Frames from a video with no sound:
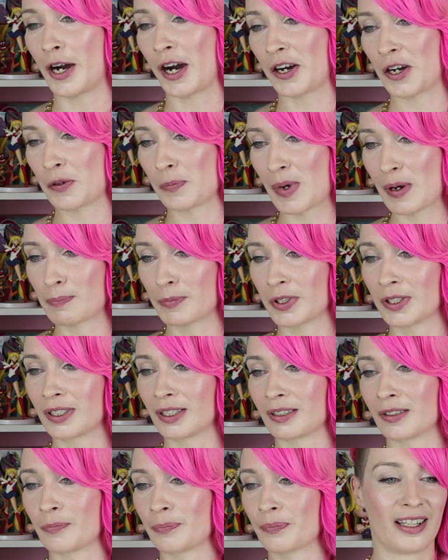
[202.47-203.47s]
I
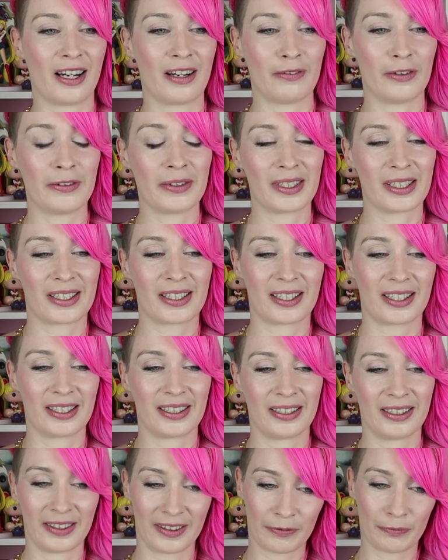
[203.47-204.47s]
remember I've always
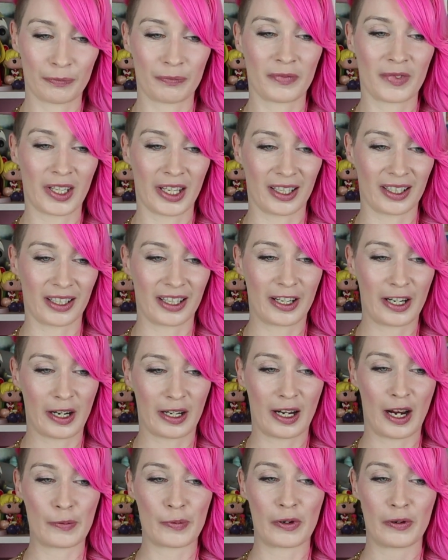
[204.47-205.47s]
kind of
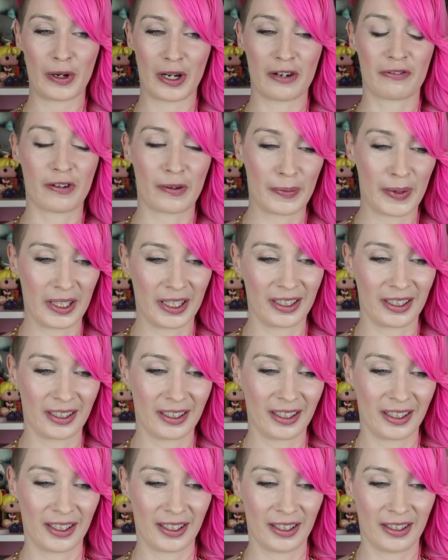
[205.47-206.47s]
come away from it
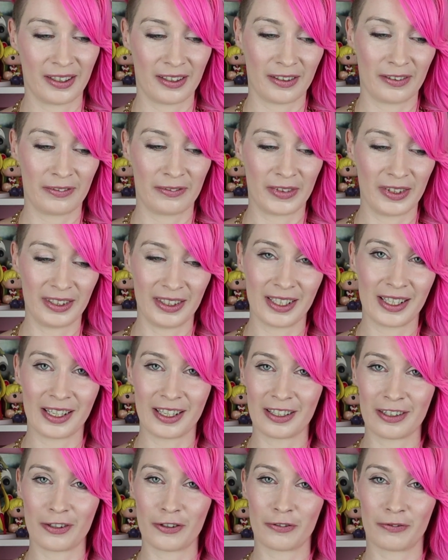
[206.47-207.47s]

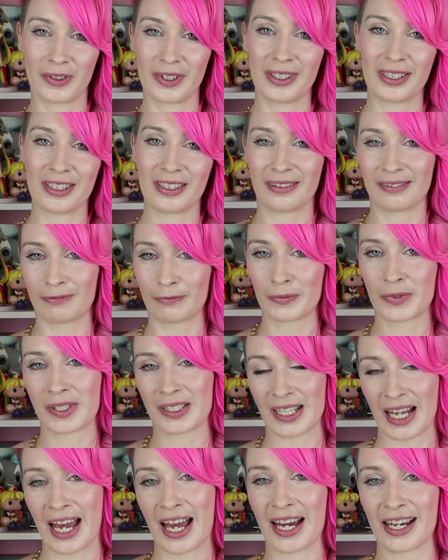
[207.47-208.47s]
feeling really
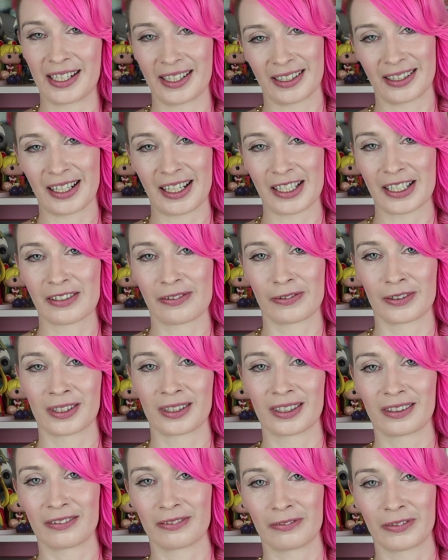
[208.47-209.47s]
sad, I guess,
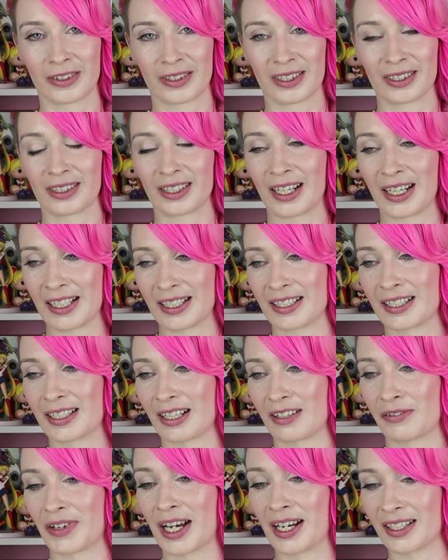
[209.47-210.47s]
for for the kids
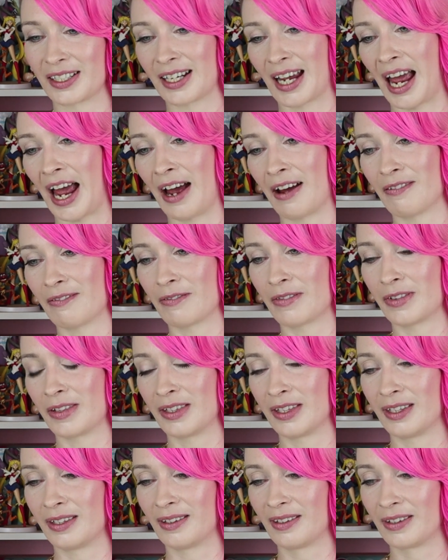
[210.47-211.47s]
that have had to have
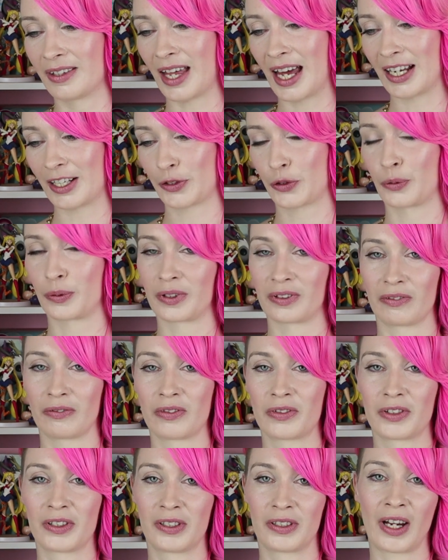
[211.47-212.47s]
that sort
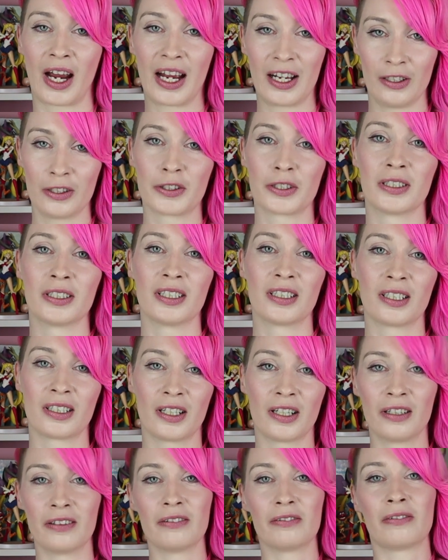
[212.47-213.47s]
of childhood
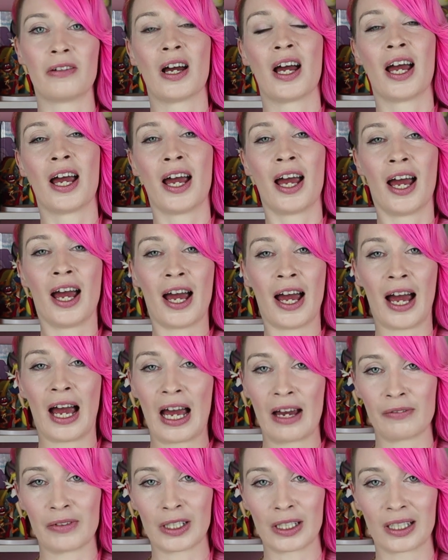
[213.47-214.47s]
of
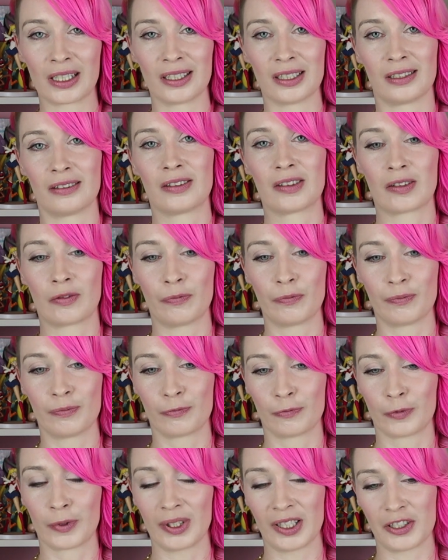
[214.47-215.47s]
having a
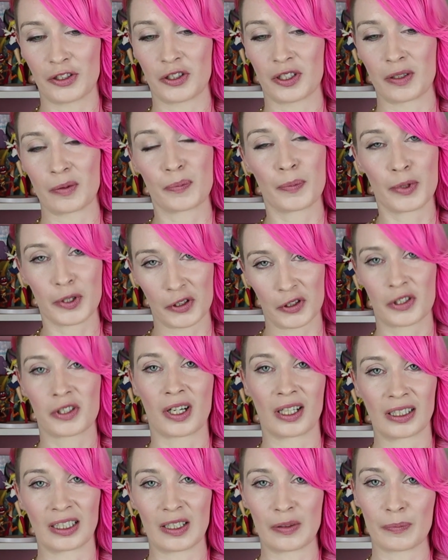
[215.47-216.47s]
religion
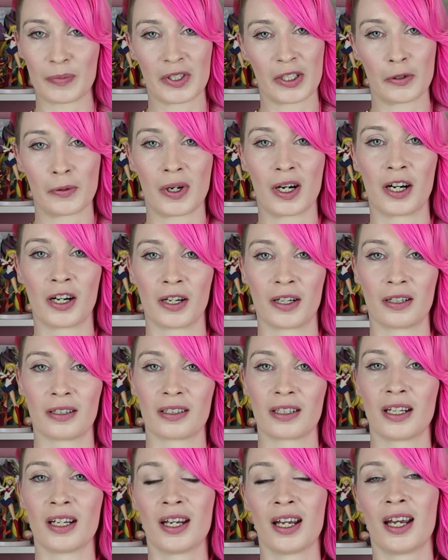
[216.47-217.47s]
pushed on them so
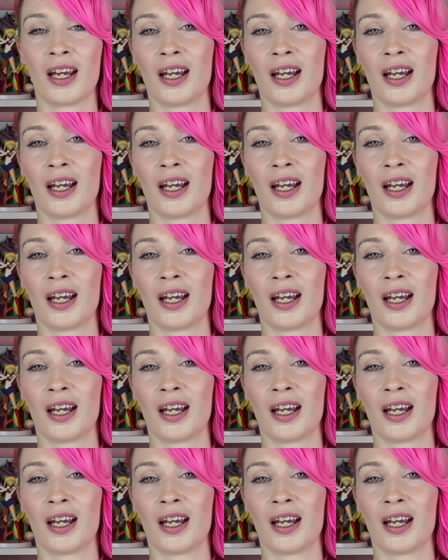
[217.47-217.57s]
hard.